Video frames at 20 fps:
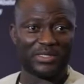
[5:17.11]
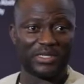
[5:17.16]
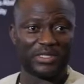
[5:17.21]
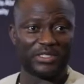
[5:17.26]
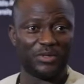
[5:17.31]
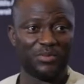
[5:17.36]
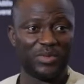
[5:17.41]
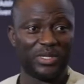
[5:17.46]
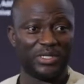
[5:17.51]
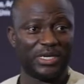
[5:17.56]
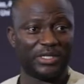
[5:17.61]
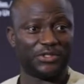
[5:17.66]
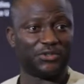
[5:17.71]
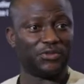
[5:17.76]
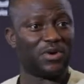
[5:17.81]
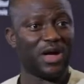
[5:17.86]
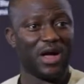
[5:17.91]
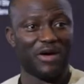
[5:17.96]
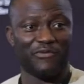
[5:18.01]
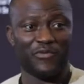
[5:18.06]
settlement that
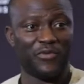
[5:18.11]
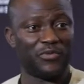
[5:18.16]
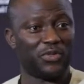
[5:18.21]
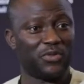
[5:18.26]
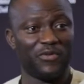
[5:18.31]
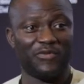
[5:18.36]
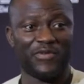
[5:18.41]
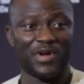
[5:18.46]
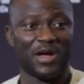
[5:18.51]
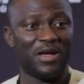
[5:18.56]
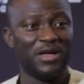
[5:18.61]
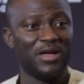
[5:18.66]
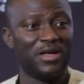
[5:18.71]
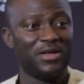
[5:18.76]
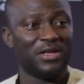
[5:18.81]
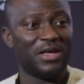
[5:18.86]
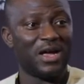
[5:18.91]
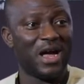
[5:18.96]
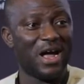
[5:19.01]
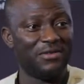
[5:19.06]
you have with over
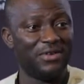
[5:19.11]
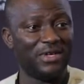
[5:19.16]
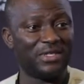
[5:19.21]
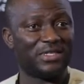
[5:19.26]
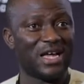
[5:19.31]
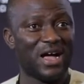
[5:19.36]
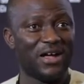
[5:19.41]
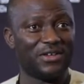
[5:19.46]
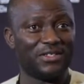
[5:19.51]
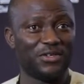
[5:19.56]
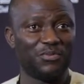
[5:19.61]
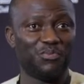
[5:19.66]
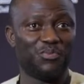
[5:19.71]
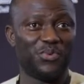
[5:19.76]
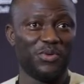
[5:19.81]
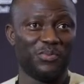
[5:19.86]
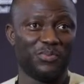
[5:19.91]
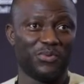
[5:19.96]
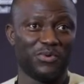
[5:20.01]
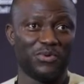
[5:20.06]
100,000
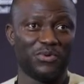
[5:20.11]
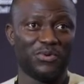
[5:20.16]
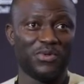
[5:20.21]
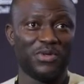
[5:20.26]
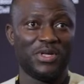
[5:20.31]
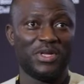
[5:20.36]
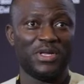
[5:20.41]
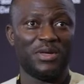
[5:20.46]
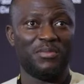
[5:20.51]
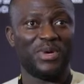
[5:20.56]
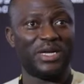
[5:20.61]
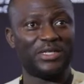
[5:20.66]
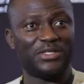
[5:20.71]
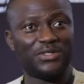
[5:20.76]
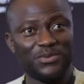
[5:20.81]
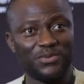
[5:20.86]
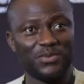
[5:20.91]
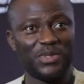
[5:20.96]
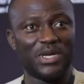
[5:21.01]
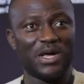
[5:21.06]
people,
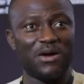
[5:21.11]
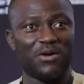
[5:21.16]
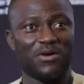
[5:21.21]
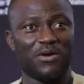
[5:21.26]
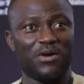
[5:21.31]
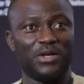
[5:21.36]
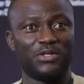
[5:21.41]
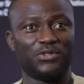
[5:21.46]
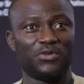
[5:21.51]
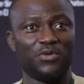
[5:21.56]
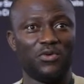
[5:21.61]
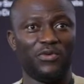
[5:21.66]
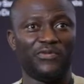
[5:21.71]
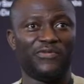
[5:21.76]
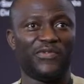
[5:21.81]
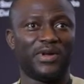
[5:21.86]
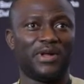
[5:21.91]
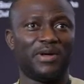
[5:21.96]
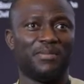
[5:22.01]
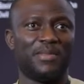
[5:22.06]
but we don't call it Old
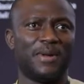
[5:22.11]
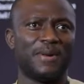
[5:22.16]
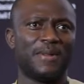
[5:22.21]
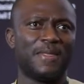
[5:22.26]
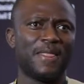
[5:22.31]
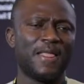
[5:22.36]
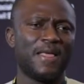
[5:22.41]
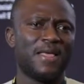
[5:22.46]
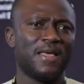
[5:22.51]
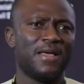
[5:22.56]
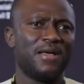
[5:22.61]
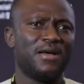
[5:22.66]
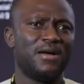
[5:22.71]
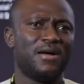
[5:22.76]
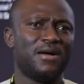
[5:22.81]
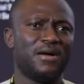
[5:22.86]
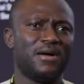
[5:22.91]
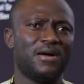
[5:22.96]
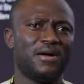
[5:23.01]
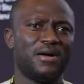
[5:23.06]
Fadama.
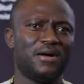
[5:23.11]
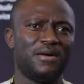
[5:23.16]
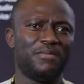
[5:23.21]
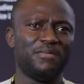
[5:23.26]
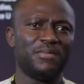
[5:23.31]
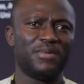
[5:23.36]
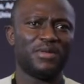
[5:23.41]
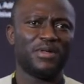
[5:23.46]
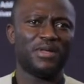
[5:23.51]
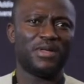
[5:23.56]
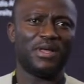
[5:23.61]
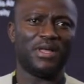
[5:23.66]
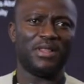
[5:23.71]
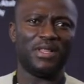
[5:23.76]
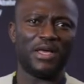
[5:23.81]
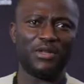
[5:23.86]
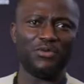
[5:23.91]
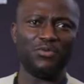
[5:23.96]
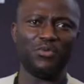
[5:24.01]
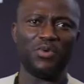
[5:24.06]
Uh, and
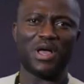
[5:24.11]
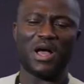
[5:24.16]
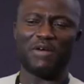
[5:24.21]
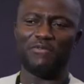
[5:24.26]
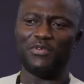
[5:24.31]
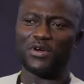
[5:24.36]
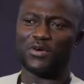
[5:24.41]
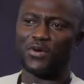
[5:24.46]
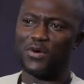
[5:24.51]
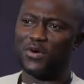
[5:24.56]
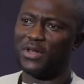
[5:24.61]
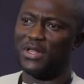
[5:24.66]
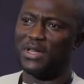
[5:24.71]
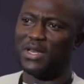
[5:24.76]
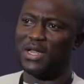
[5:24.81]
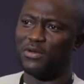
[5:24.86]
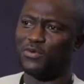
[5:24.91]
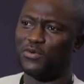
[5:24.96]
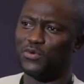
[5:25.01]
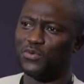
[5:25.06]
then we have the Korle
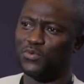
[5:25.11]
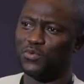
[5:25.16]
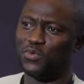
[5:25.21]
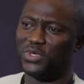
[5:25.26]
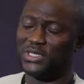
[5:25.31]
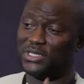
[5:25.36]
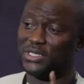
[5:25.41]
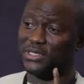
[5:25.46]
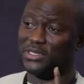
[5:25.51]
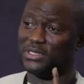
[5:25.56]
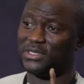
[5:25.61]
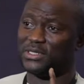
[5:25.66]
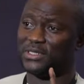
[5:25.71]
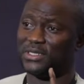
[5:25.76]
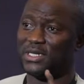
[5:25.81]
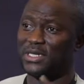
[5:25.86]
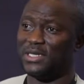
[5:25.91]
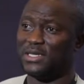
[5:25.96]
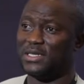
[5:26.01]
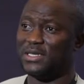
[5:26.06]
Lagoon, which is
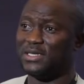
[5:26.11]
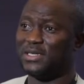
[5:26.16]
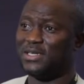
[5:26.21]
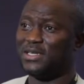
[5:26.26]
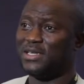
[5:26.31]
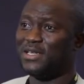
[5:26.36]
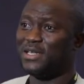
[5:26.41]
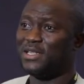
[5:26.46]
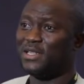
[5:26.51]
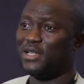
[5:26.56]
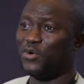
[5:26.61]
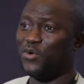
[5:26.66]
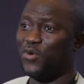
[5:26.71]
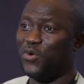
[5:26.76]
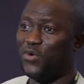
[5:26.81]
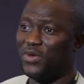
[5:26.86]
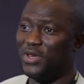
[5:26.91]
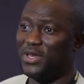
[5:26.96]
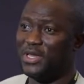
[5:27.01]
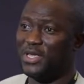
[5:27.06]
the, the
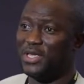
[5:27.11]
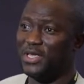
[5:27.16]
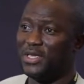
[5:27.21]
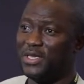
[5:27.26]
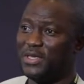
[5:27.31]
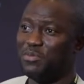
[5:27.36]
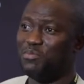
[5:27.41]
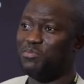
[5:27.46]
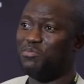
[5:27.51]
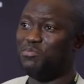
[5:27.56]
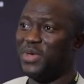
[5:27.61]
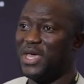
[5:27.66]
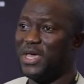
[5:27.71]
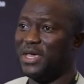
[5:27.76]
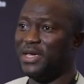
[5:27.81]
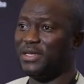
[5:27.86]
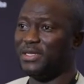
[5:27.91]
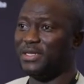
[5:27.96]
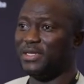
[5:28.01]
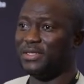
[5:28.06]
only
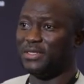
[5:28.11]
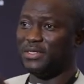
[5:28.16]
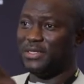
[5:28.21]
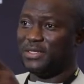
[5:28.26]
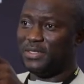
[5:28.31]
main